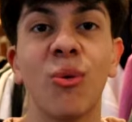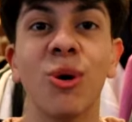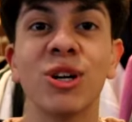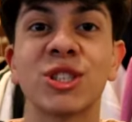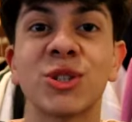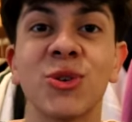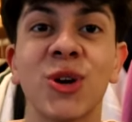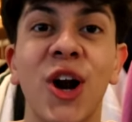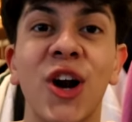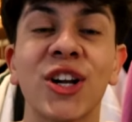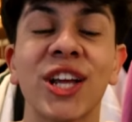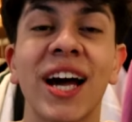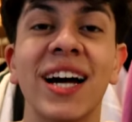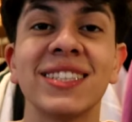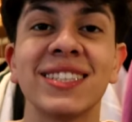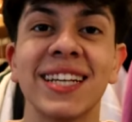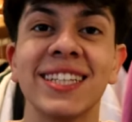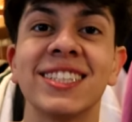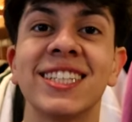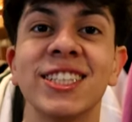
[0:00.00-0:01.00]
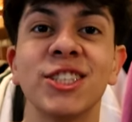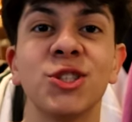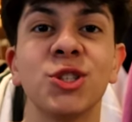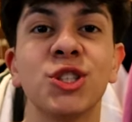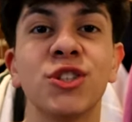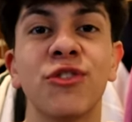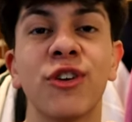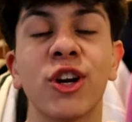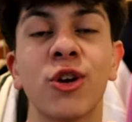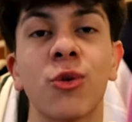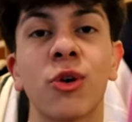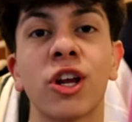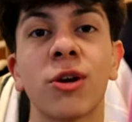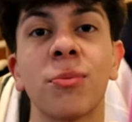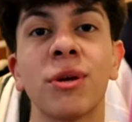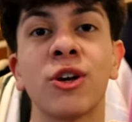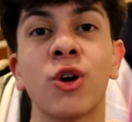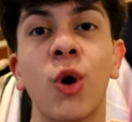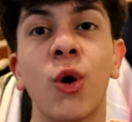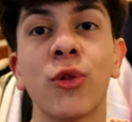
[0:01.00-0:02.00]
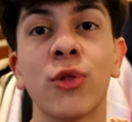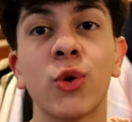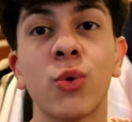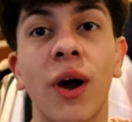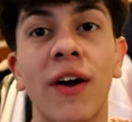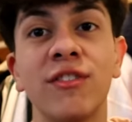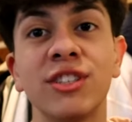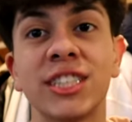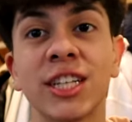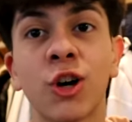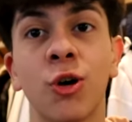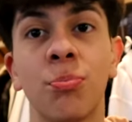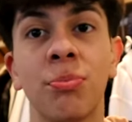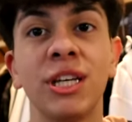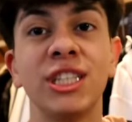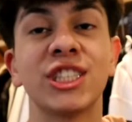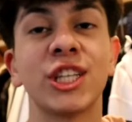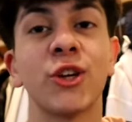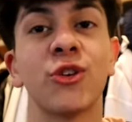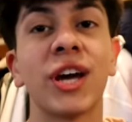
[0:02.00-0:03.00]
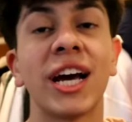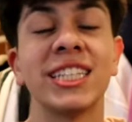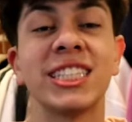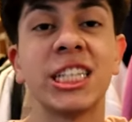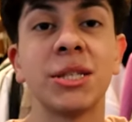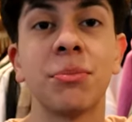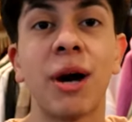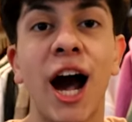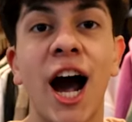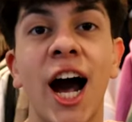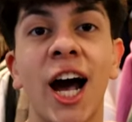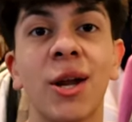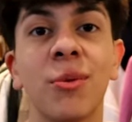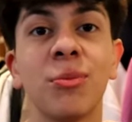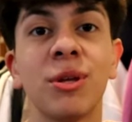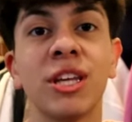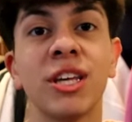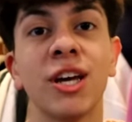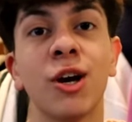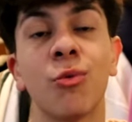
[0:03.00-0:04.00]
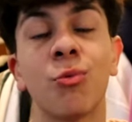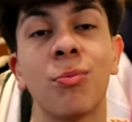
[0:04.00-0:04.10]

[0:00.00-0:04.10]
What's going on, guys? In today's YouTube video, we're going to be going through every single piece that you guys see behind me.